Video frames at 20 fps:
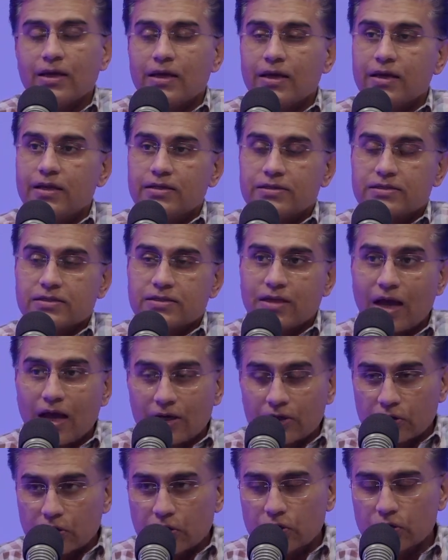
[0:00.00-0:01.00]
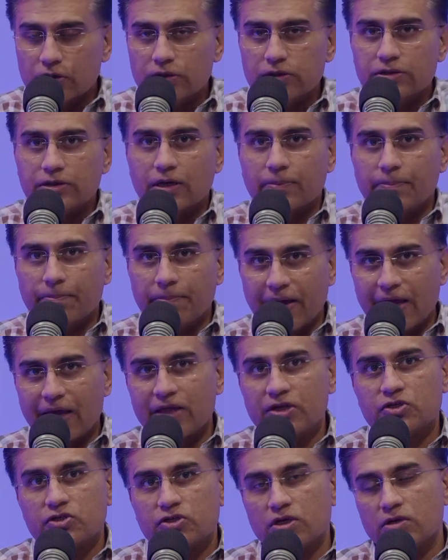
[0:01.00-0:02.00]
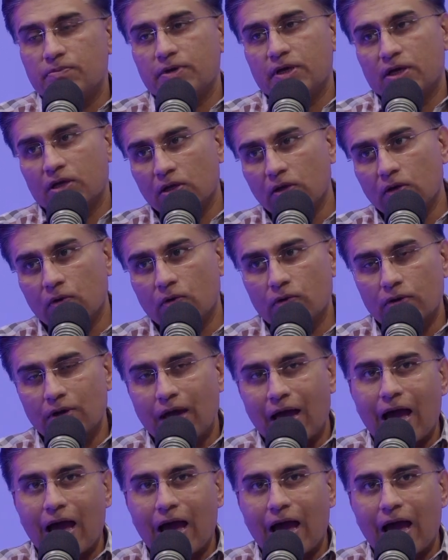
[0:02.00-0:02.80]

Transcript: "It is not good that man should be alone.